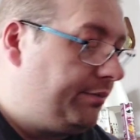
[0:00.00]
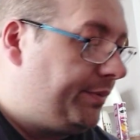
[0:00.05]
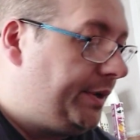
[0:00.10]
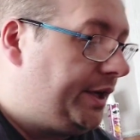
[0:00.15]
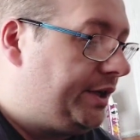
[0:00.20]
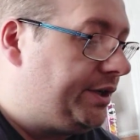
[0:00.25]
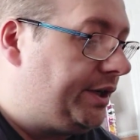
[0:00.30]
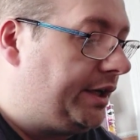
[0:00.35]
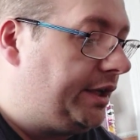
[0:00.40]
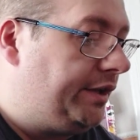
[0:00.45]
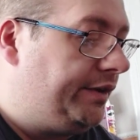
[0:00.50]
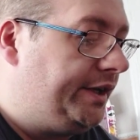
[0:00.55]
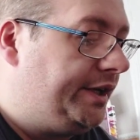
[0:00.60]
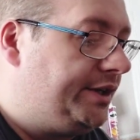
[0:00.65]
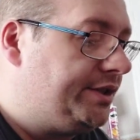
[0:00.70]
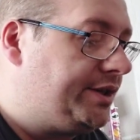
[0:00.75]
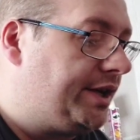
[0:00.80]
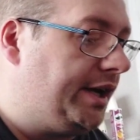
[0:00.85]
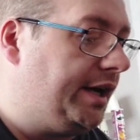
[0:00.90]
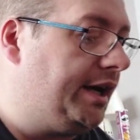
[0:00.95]
Basically
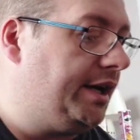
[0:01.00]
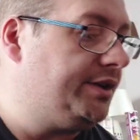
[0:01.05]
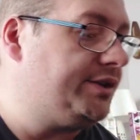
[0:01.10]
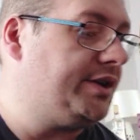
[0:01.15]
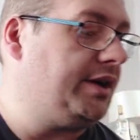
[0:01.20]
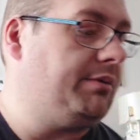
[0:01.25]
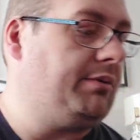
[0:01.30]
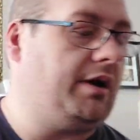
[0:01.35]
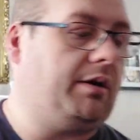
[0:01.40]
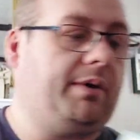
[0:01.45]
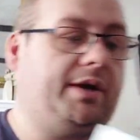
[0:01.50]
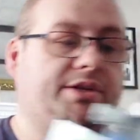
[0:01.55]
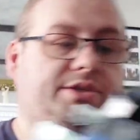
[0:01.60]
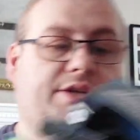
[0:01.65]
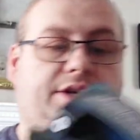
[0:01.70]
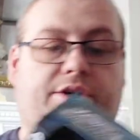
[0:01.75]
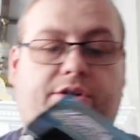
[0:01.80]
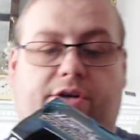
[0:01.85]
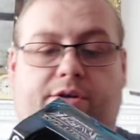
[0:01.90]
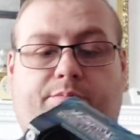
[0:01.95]
these guys, I went
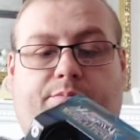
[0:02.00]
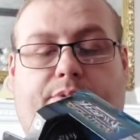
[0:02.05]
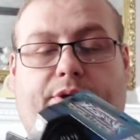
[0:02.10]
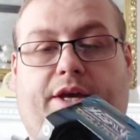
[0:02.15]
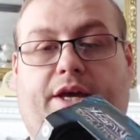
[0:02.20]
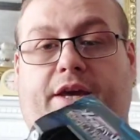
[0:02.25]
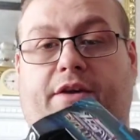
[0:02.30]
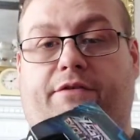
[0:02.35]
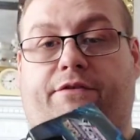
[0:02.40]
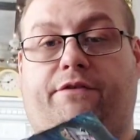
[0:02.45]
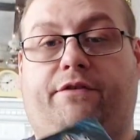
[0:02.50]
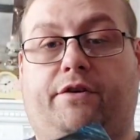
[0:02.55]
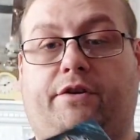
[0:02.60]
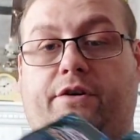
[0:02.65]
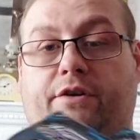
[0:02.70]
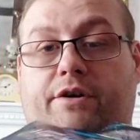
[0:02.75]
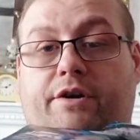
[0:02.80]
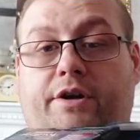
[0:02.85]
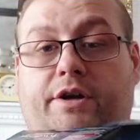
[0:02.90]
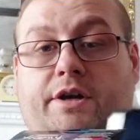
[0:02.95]
to go and pay
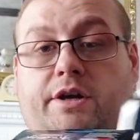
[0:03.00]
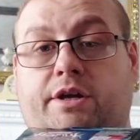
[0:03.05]
for